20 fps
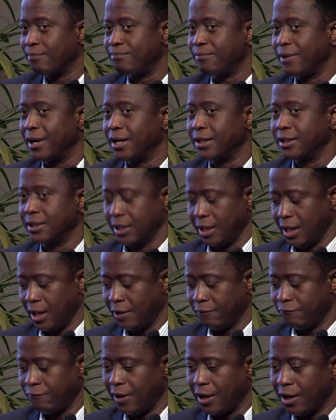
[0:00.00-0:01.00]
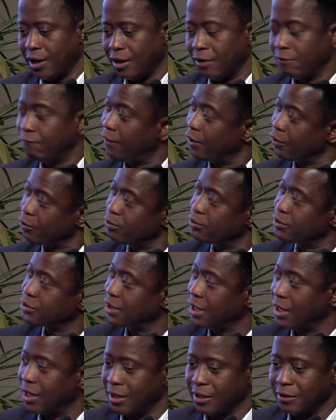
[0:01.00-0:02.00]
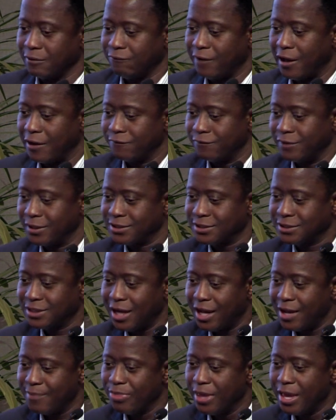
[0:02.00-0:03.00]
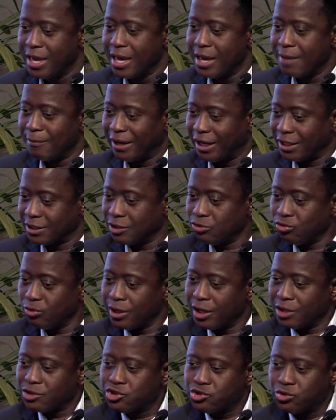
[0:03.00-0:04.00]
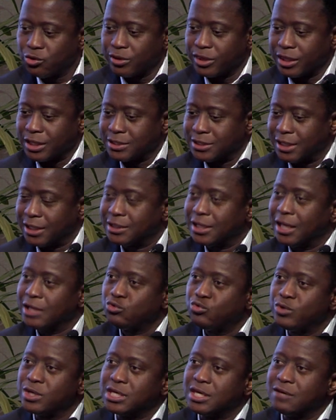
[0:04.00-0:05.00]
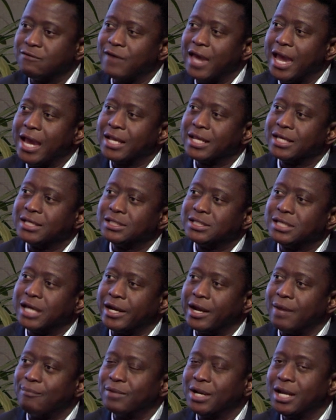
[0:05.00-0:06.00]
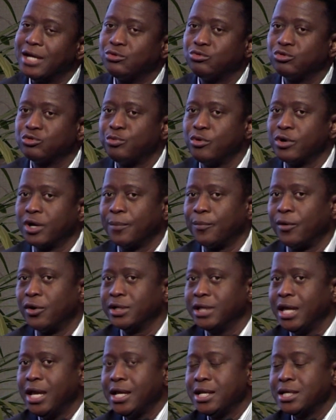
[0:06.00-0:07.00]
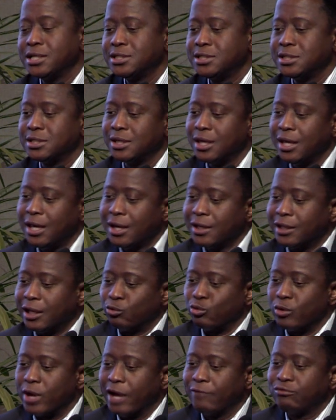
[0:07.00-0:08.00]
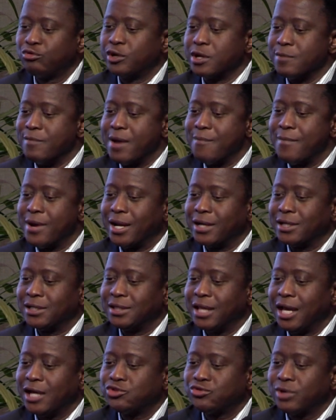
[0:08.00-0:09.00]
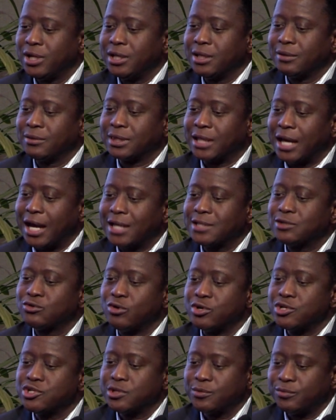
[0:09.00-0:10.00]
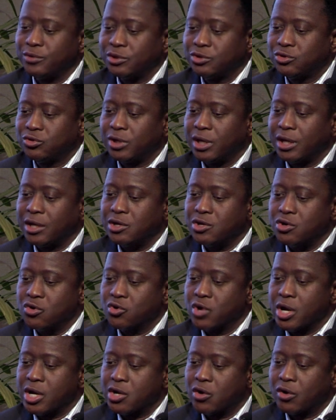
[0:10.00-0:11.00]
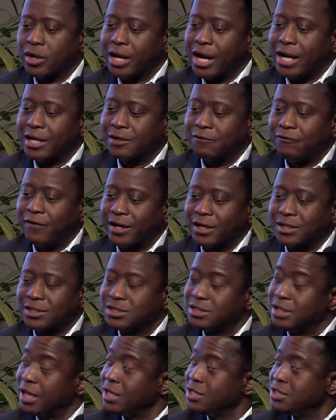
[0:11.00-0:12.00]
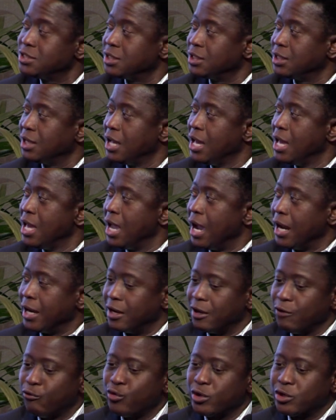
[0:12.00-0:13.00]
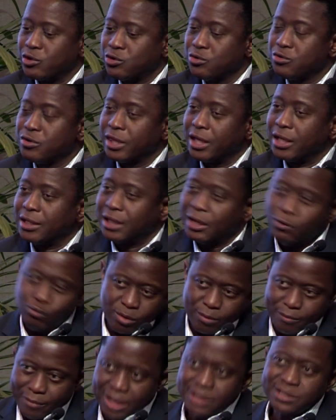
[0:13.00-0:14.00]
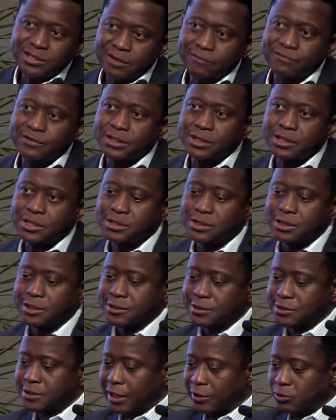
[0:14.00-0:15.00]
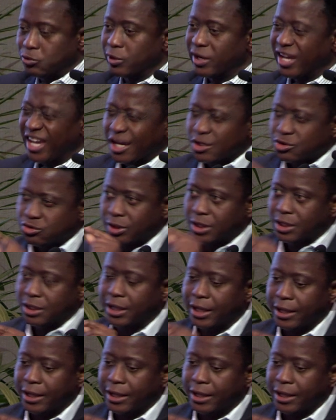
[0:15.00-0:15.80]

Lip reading: the alpha use in 5 years' time. But I just want to show this, that as we give ADT, and I'm glad you spoke about ADT, that we have to remember that it actually does contribute to the neuroendocrine differentiation. And if we do that, then we must have tracers that would actually